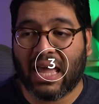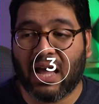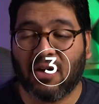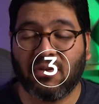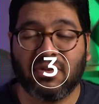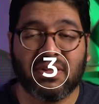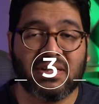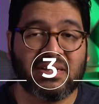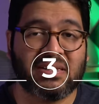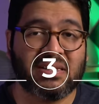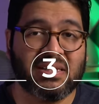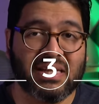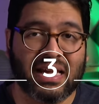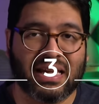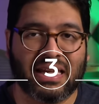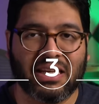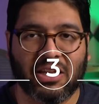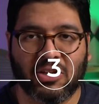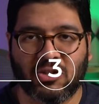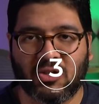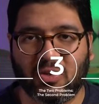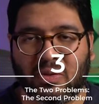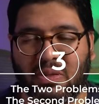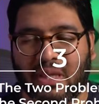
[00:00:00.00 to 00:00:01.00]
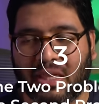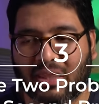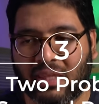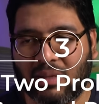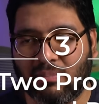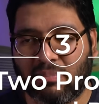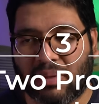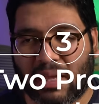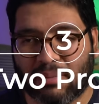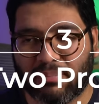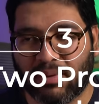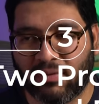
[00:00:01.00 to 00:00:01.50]
now the second issue that the
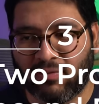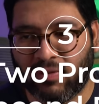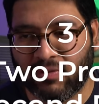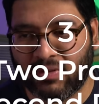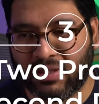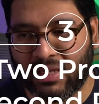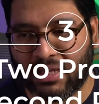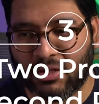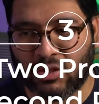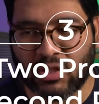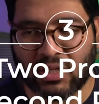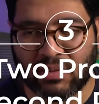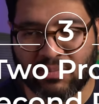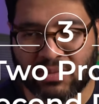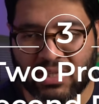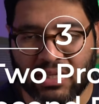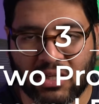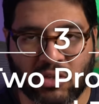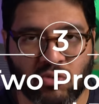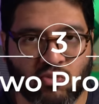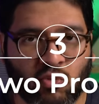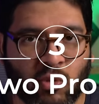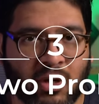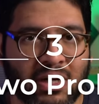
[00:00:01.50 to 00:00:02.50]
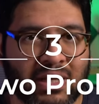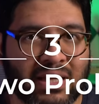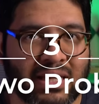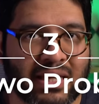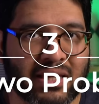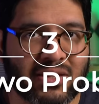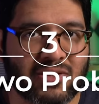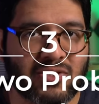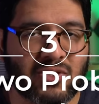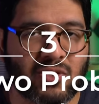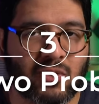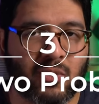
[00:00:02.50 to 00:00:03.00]
Black Bay 58 GMT is running
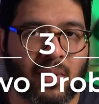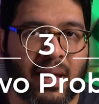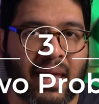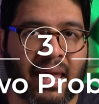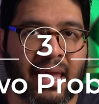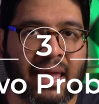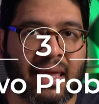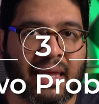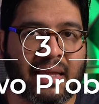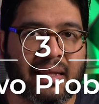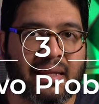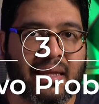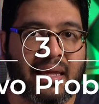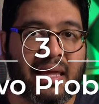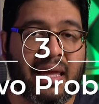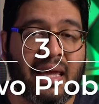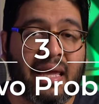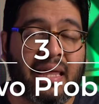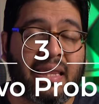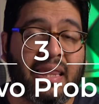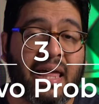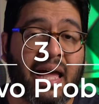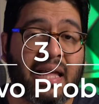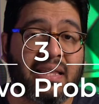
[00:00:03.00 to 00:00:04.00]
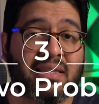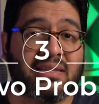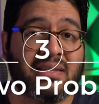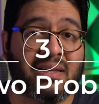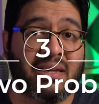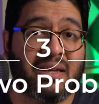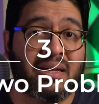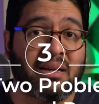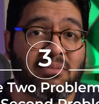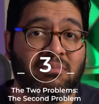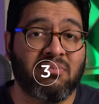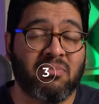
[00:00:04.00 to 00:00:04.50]
into, and that's
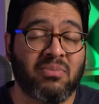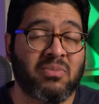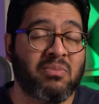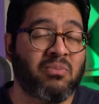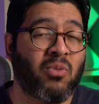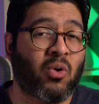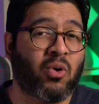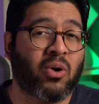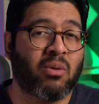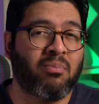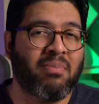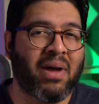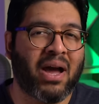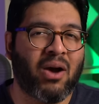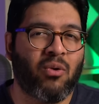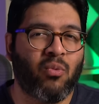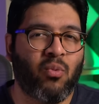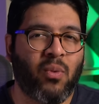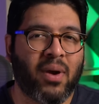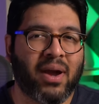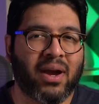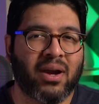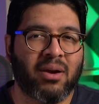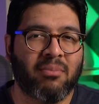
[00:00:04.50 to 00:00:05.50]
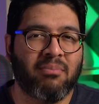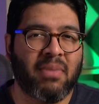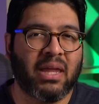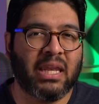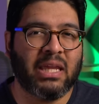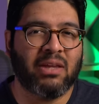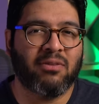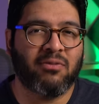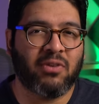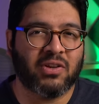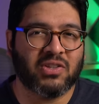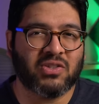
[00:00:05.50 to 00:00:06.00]
more about where
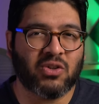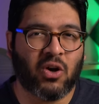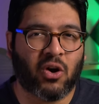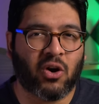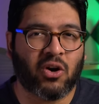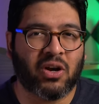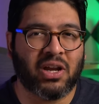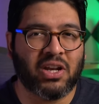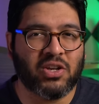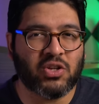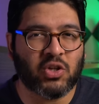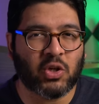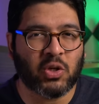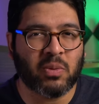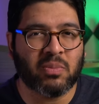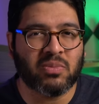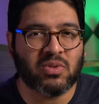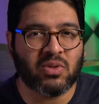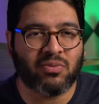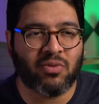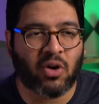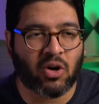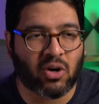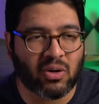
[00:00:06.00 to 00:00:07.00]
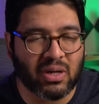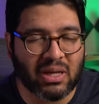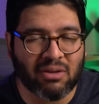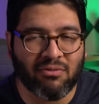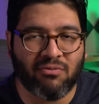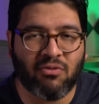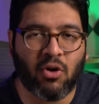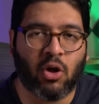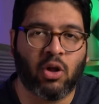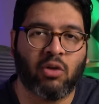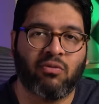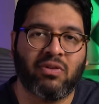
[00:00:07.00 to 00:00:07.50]
many of us are in terms of our
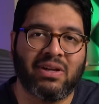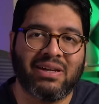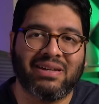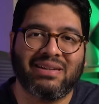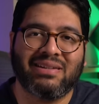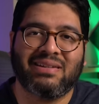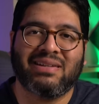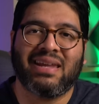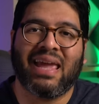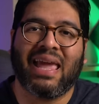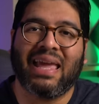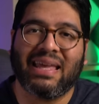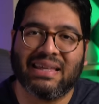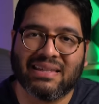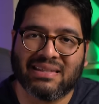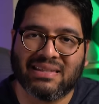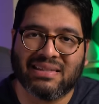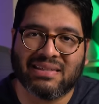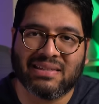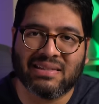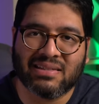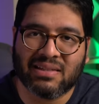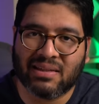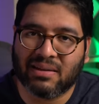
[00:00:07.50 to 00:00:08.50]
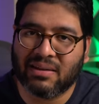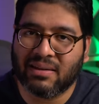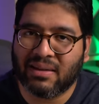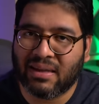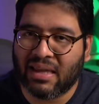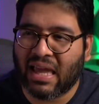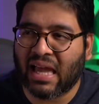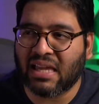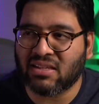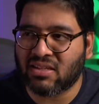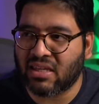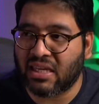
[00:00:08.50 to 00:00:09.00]
evolving tastes
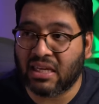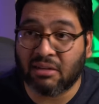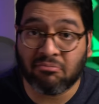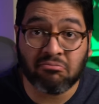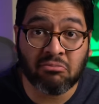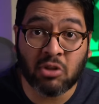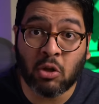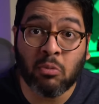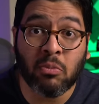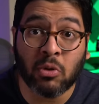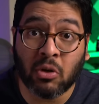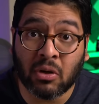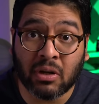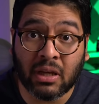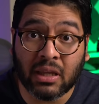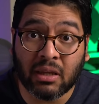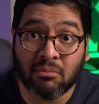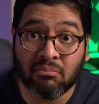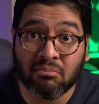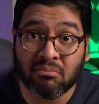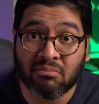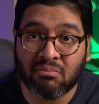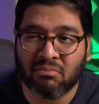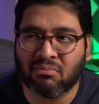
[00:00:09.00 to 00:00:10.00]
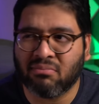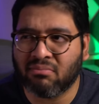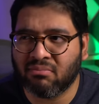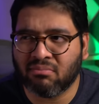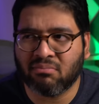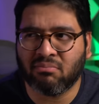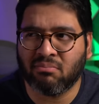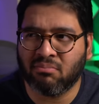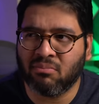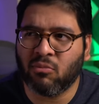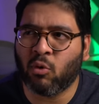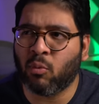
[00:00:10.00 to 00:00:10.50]
as a community,
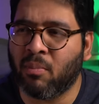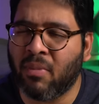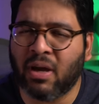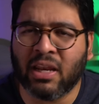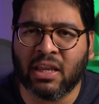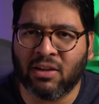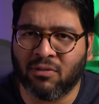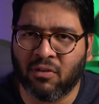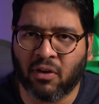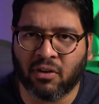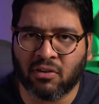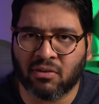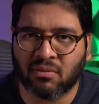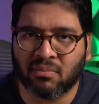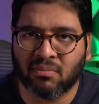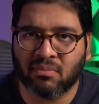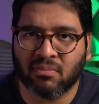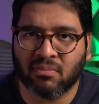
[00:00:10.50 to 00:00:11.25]
or many of us.